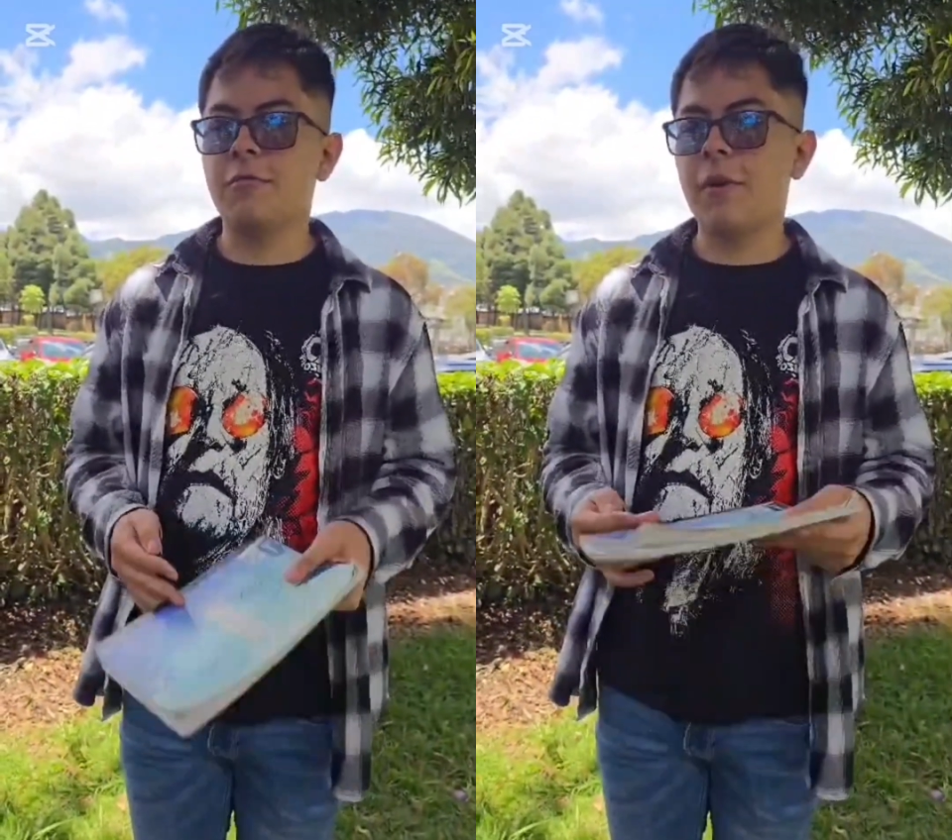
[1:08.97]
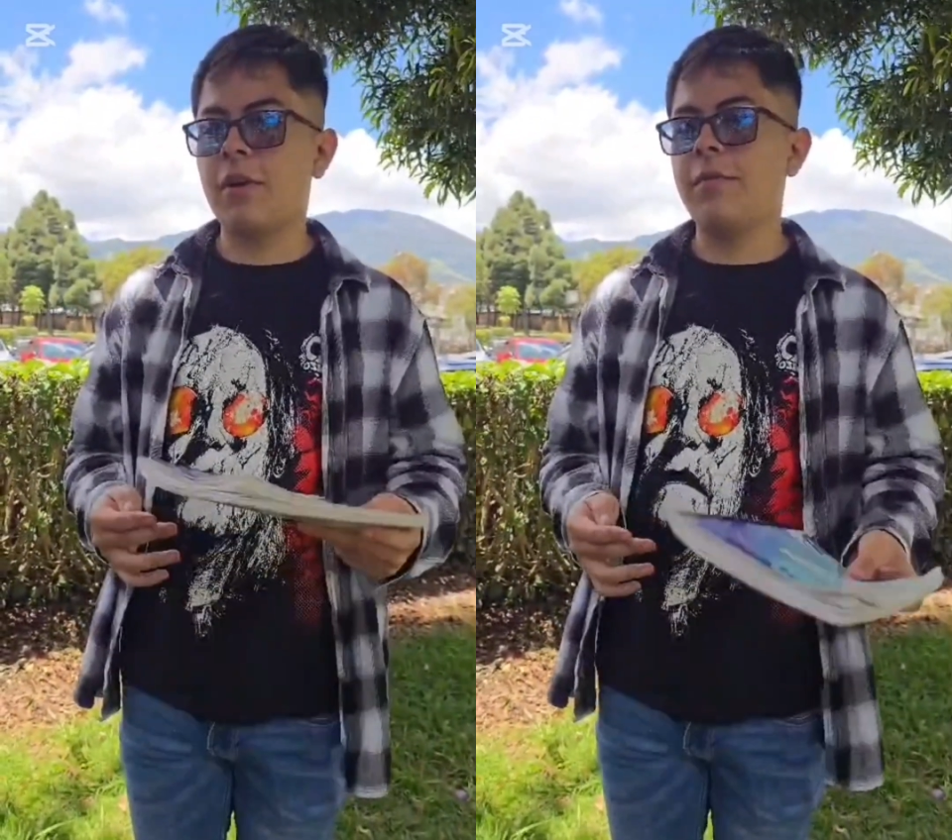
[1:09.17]

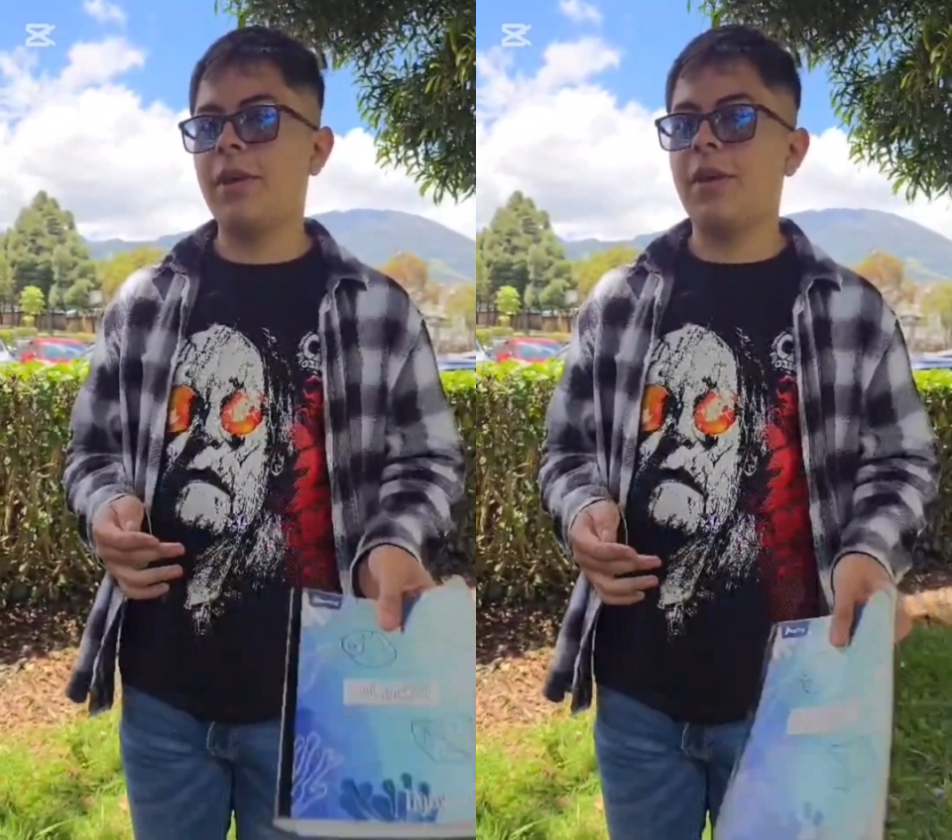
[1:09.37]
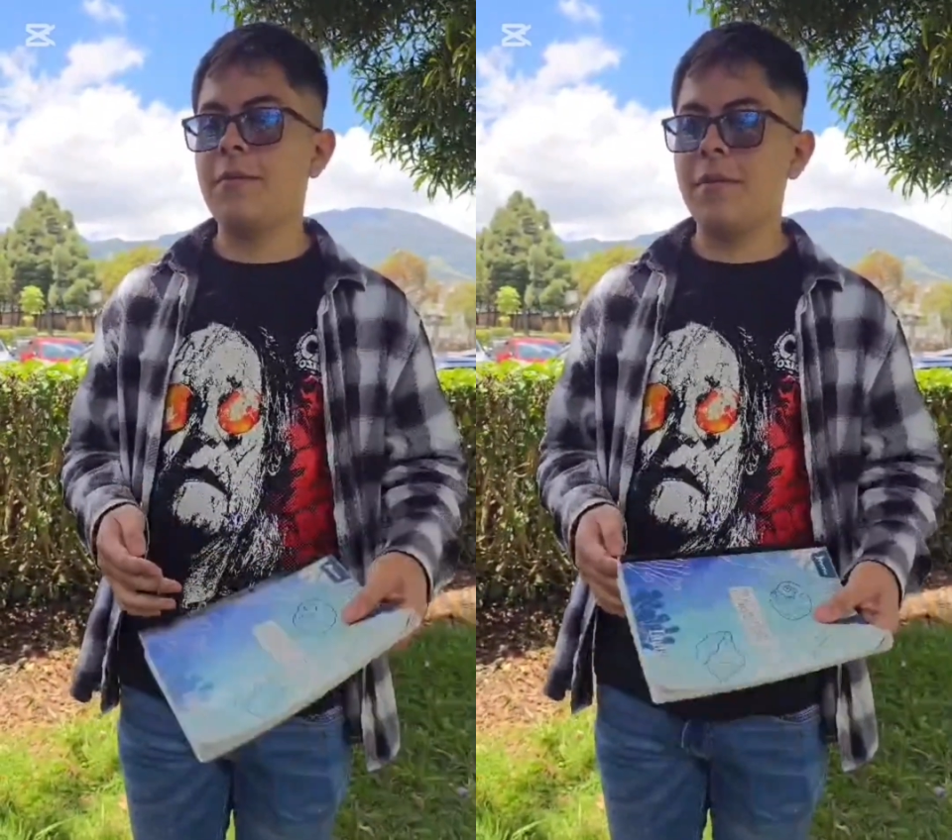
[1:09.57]
One of
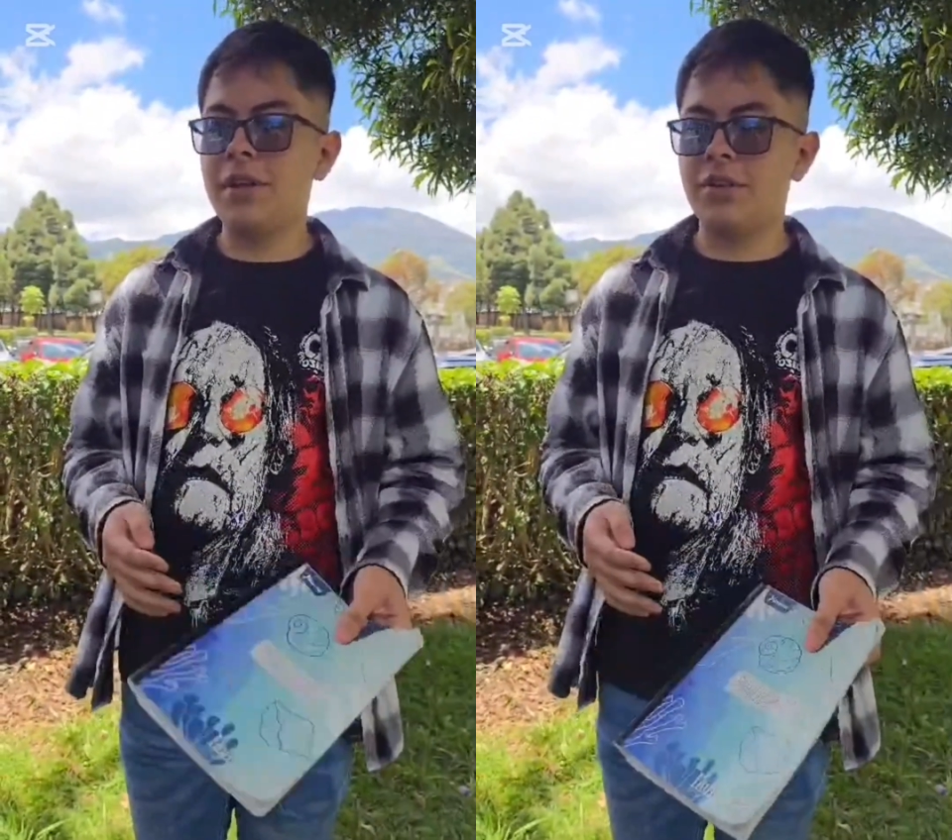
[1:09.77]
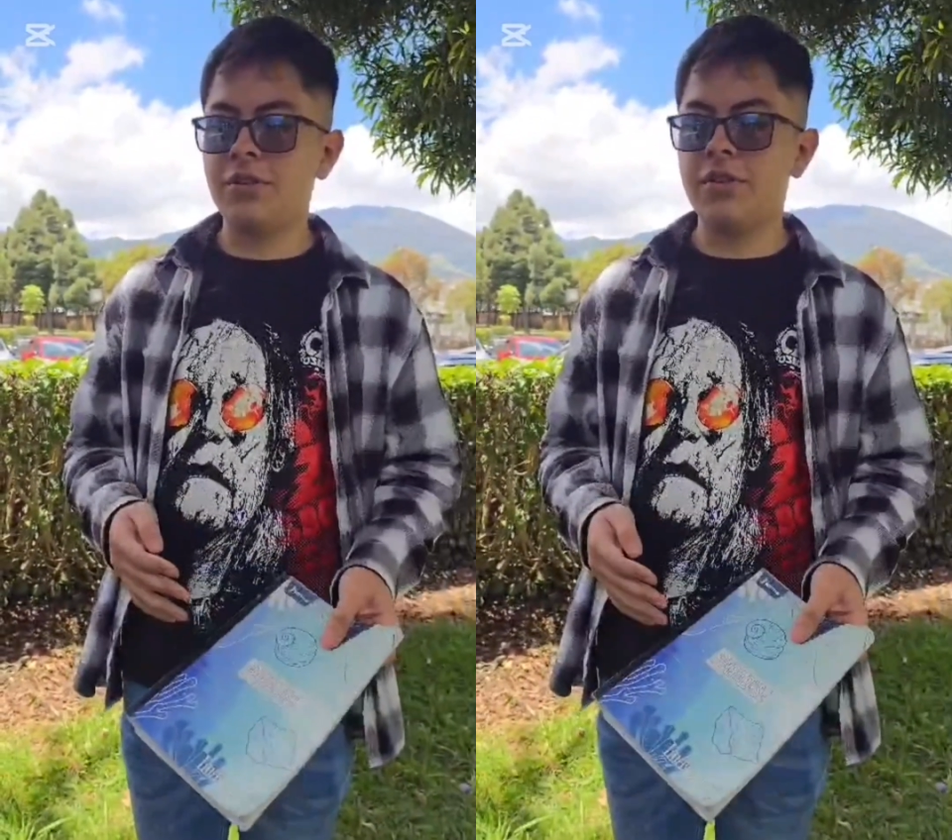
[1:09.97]
the
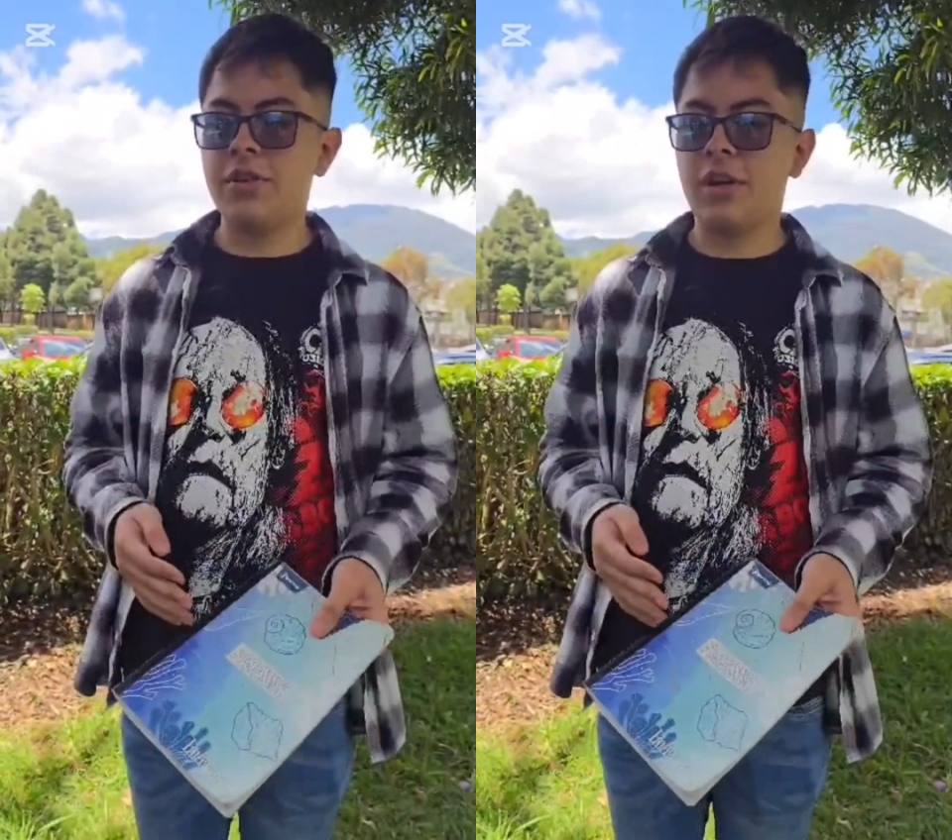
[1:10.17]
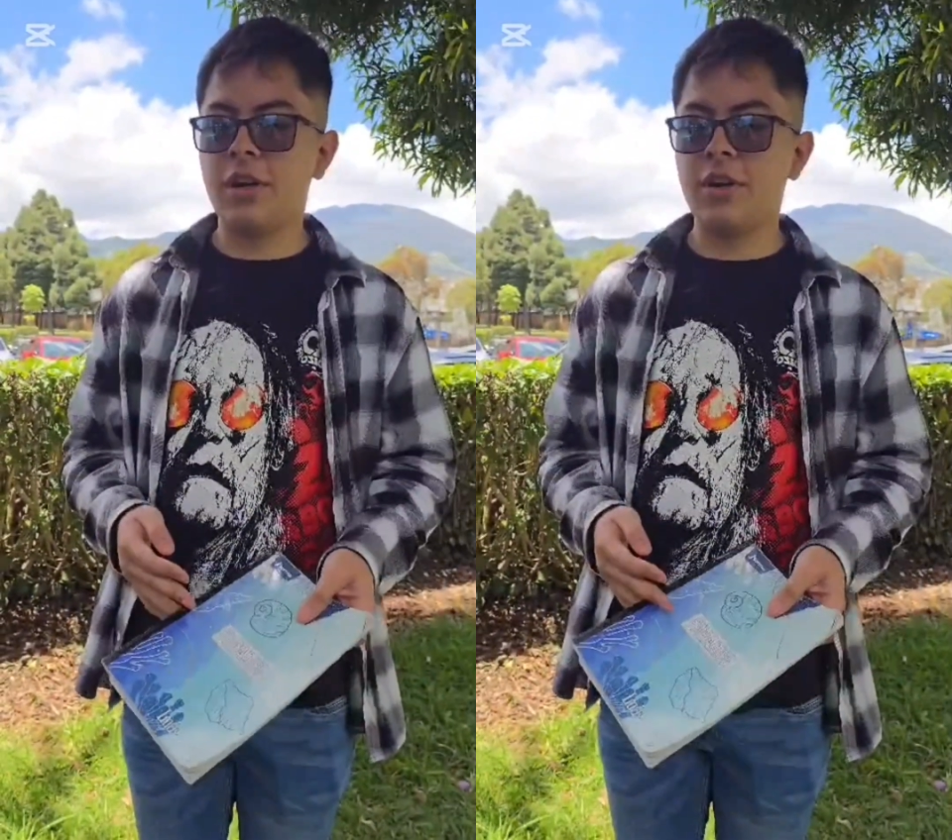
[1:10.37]
dimensions
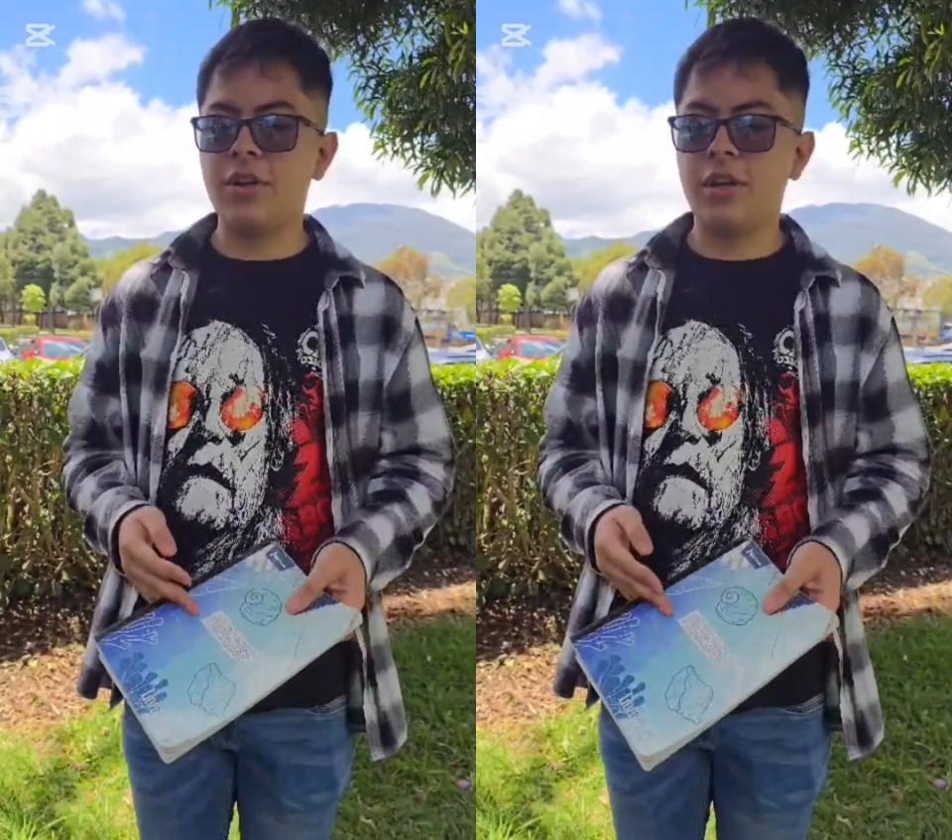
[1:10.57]
are